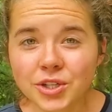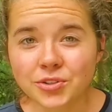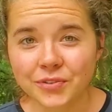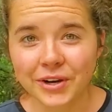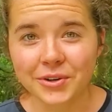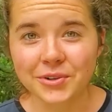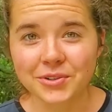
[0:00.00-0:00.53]

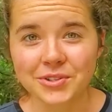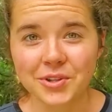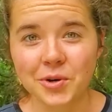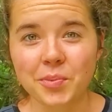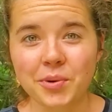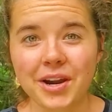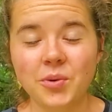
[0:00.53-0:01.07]
wrinkles in their
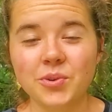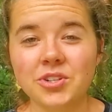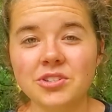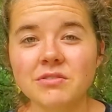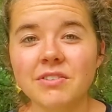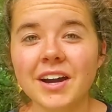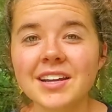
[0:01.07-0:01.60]
brain, which
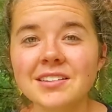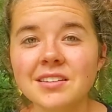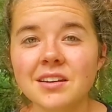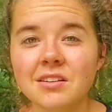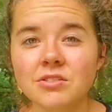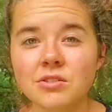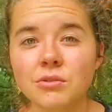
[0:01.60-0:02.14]
divides it
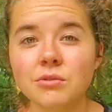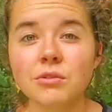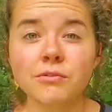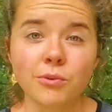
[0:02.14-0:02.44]
into the 4